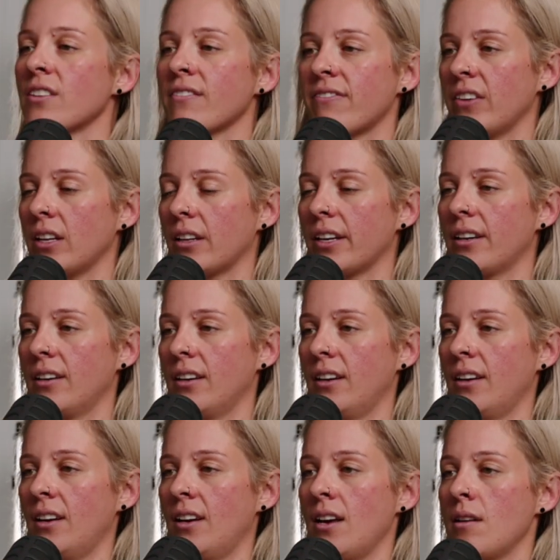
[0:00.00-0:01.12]
it and feel it
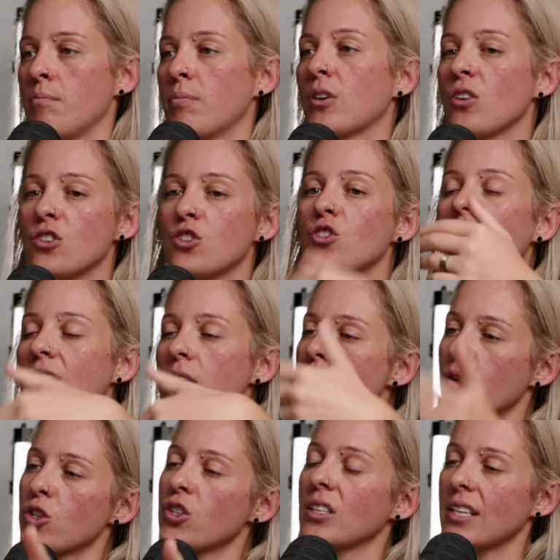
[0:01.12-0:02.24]
because you get
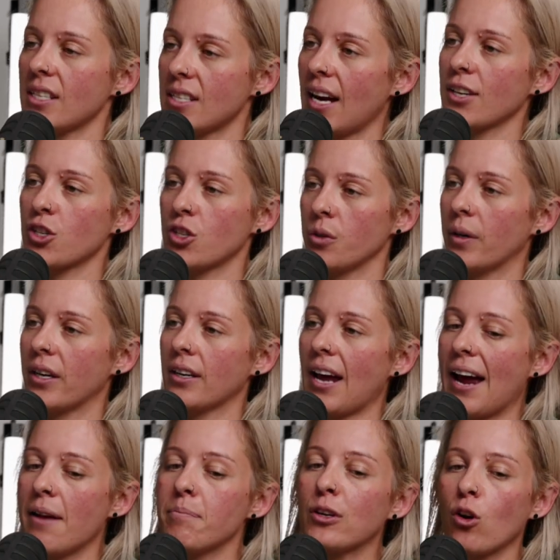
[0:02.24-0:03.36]
emotionally attached to it.
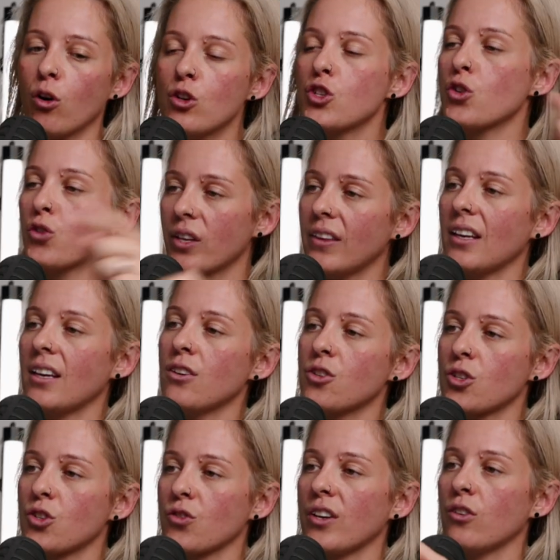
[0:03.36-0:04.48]
And because you're in the
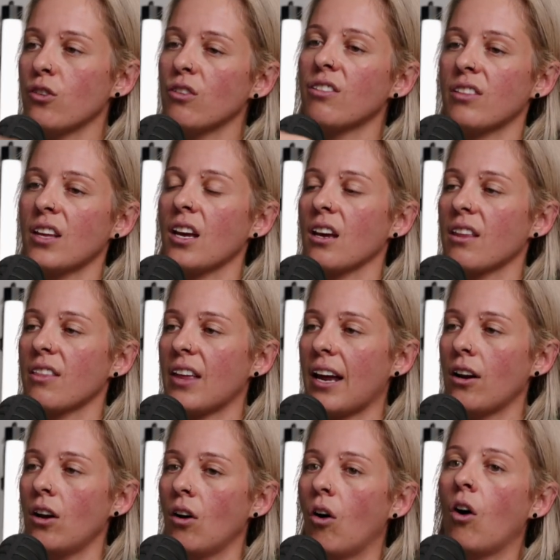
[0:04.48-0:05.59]
industry, you think that,
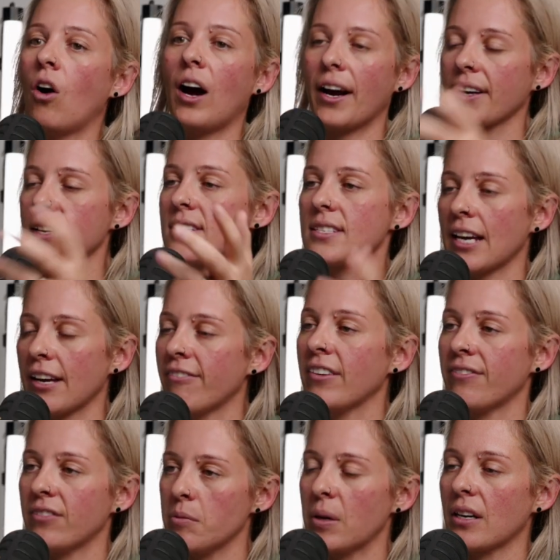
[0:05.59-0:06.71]
oh, I can save
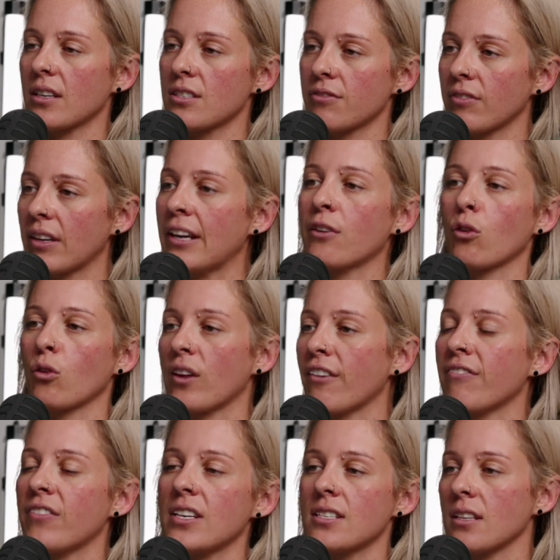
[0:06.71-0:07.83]
$50 here or there
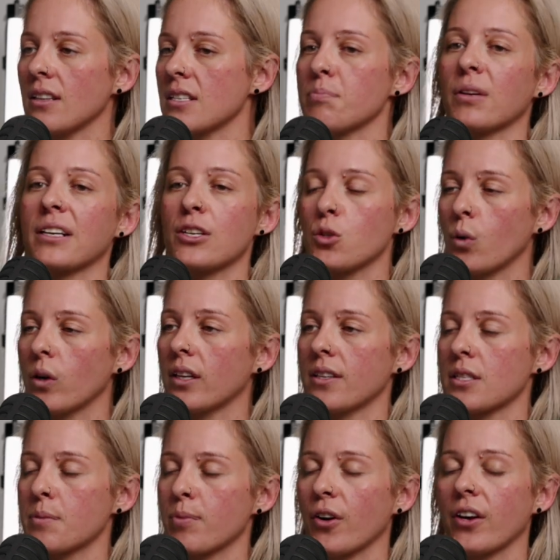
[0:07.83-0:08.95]
fixing this bloody toilet
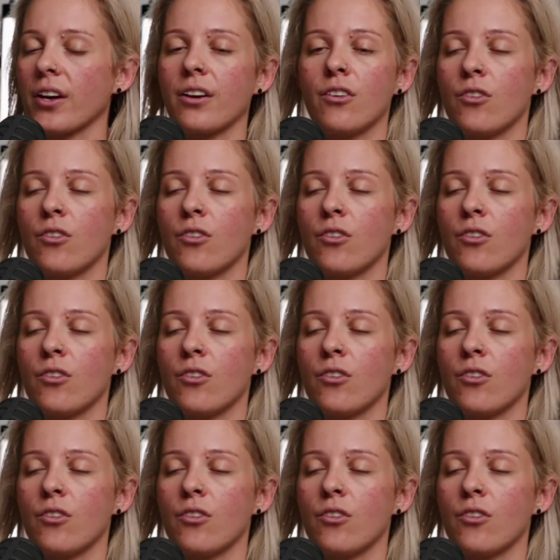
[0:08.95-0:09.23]
that's broken.